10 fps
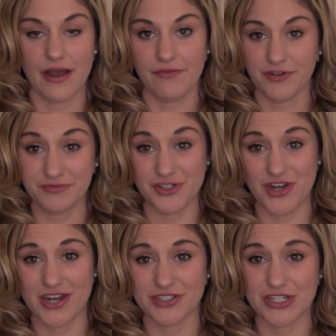I've only
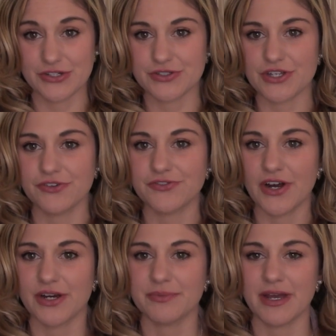tried 2 so
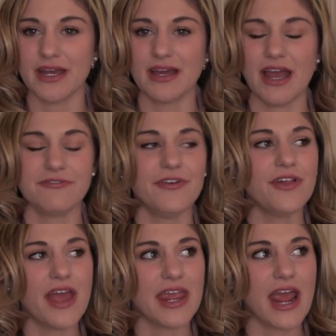far, but I feel
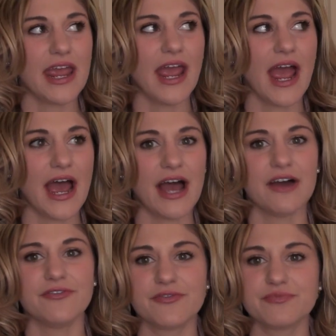like I
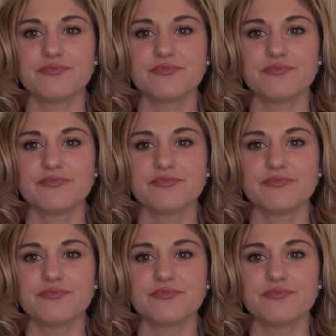have